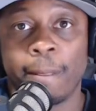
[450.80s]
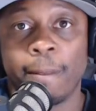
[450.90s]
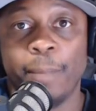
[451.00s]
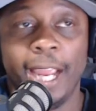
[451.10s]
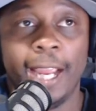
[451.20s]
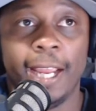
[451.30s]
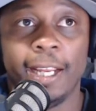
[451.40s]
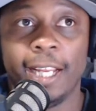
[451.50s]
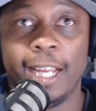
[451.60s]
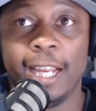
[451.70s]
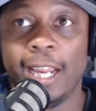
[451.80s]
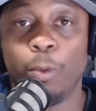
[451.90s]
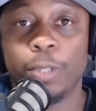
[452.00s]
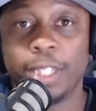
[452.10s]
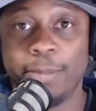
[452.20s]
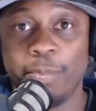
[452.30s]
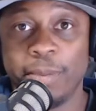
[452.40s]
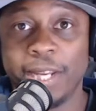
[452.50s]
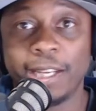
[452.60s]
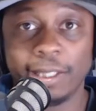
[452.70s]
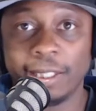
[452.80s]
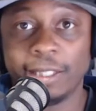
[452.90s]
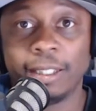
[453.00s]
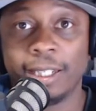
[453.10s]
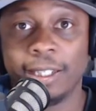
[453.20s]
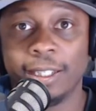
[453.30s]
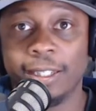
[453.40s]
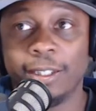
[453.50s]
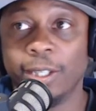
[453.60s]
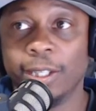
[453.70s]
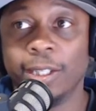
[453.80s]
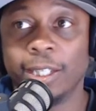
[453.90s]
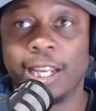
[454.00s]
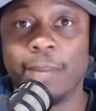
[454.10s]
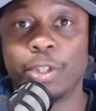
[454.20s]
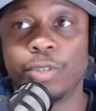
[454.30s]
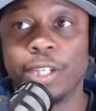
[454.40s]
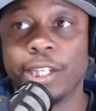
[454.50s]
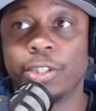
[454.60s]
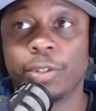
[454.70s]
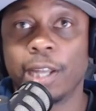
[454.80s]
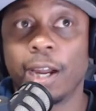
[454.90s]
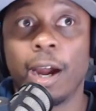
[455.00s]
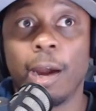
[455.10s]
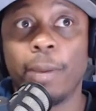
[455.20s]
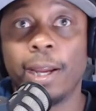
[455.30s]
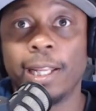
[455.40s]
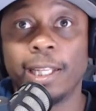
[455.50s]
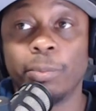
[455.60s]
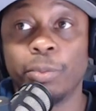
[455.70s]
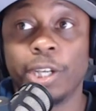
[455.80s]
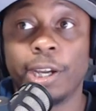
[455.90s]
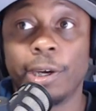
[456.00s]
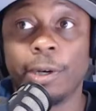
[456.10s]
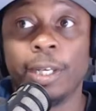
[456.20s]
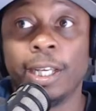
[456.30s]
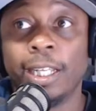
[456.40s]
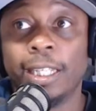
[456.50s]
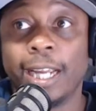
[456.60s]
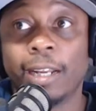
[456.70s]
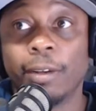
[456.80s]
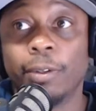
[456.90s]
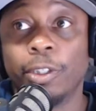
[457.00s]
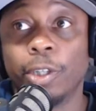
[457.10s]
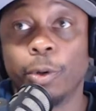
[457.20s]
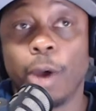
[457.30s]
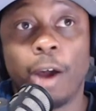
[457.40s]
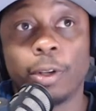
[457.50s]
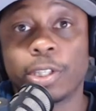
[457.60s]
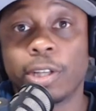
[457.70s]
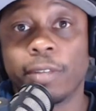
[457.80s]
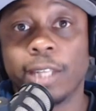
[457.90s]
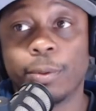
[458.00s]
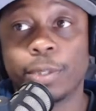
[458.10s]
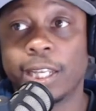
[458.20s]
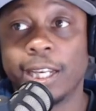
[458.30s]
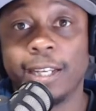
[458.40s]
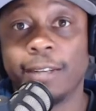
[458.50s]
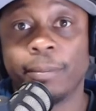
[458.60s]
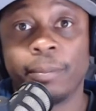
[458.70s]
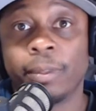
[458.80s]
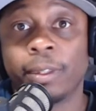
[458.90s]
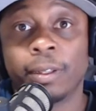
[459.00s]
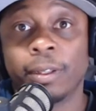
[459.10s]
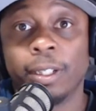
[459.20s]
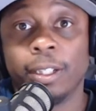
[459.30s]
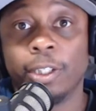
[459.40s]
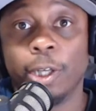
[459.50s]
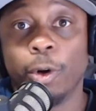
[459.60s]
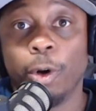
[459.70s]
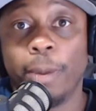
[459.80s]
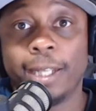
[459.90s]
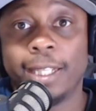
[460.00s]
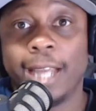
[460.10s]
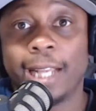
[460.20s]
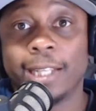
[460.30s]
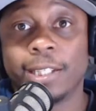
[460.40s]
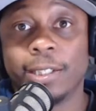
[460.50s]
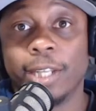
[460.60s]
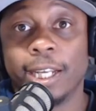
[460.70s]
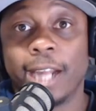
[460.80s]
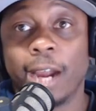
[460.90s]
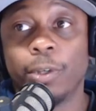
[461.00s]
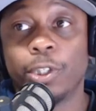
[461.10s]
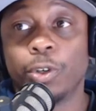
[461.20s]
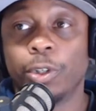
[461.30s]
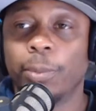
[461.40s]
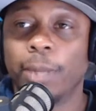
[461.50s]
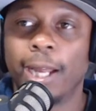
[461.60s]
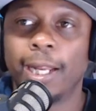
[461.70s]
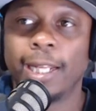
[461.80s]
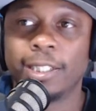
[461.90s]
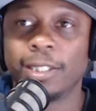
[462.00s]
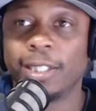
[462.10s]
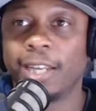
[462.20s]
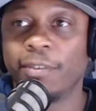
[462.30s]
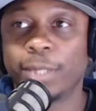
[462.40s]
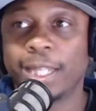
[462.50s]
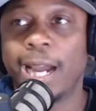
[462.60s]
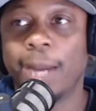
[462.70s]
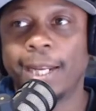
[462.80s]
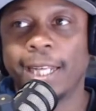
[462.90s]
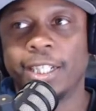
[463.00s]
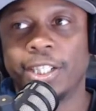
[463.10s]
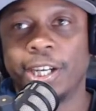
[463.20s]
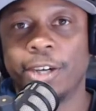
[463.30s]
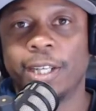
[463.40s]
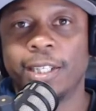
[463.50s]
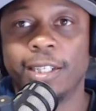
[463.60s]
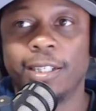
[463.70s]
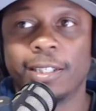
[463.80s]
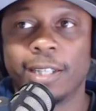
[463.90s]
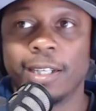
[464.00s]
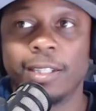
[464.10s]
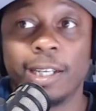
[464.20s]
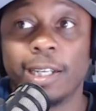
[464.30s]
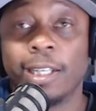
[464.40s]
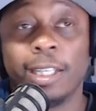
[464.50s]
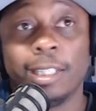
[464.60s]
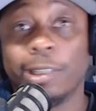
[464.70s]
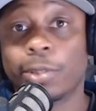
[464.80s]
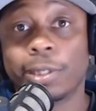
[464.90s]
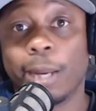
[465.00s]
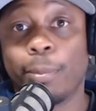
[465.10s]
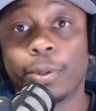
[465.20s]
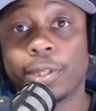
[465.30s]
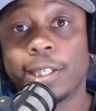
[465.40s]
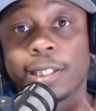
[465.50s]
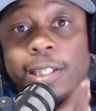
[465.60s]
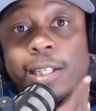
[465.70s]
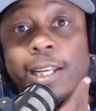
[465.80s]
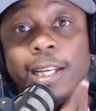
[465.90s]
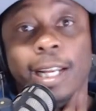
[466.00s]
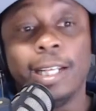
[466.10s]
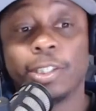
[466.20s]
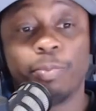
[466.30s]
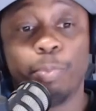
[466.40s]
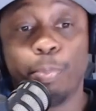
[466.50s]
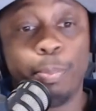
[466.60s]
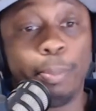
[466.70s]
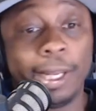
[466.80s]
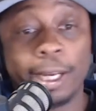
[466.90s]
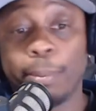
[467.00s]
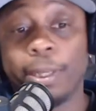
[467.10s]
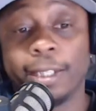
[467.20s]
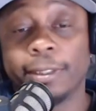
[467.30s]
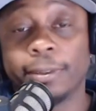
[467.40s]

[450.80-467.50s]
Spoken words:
And it was immediately the chemistry issues, like, oh man, let them gel. They gotta, all the stuff that they were saying, about Dallas and Kyrie showing up now. They give them time. They got to gel. They need this. They need that. Don't seem like Porzingis needed that. They just plug and play.